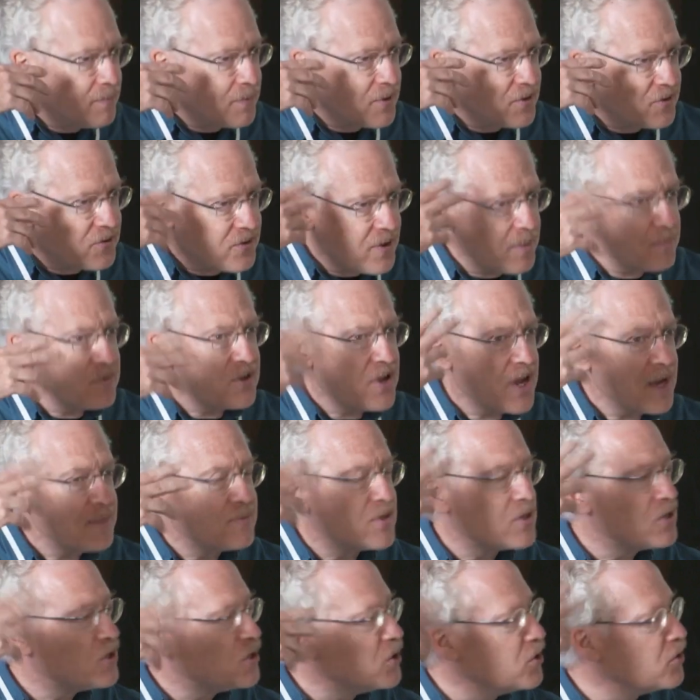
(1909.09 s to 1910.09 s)

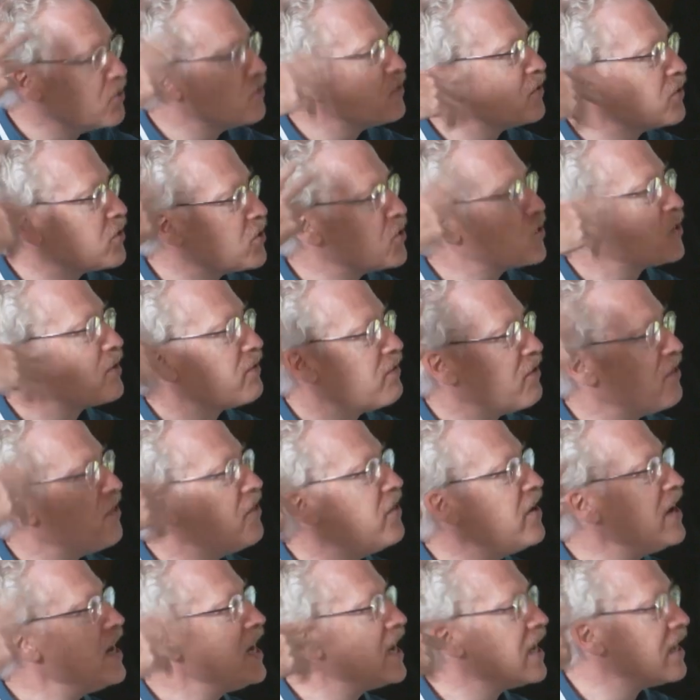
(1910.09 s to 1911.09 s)
Sometimes it's useful to sort of
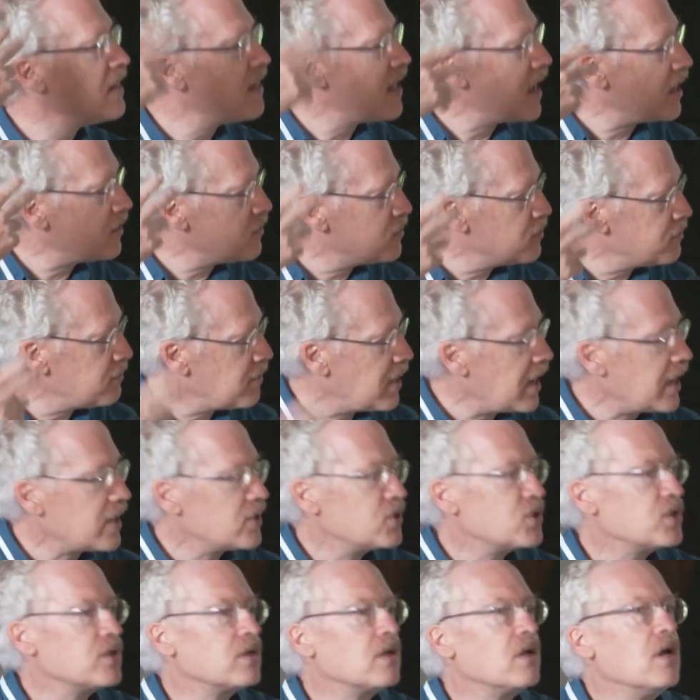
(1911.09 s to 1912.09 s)
think in that
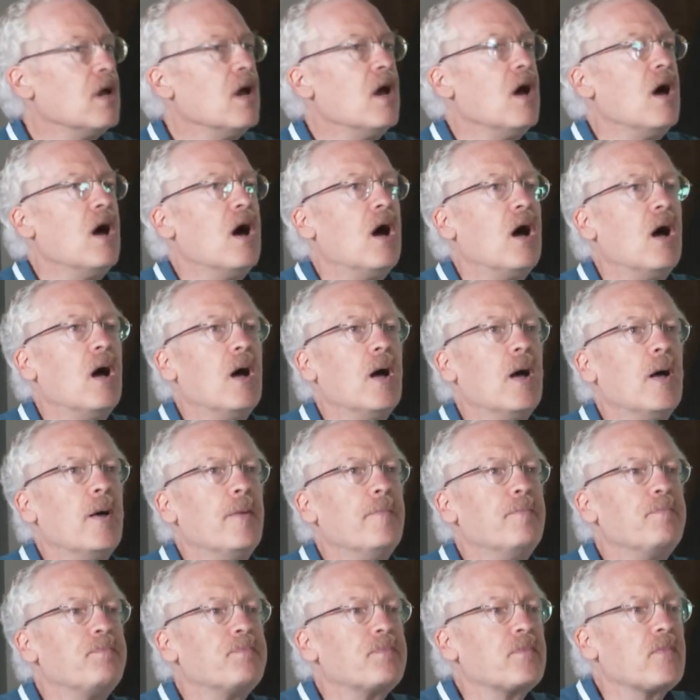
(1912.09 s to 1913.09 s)
direction.
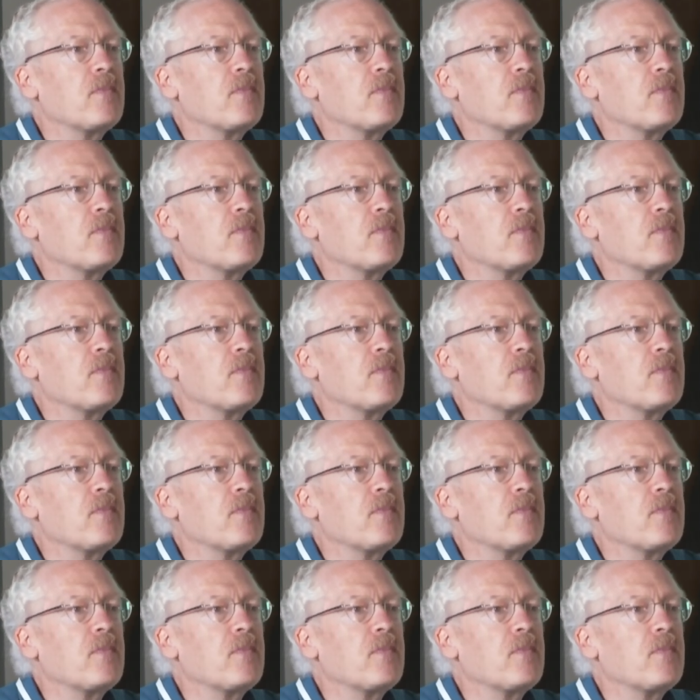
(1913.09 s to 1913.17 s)
One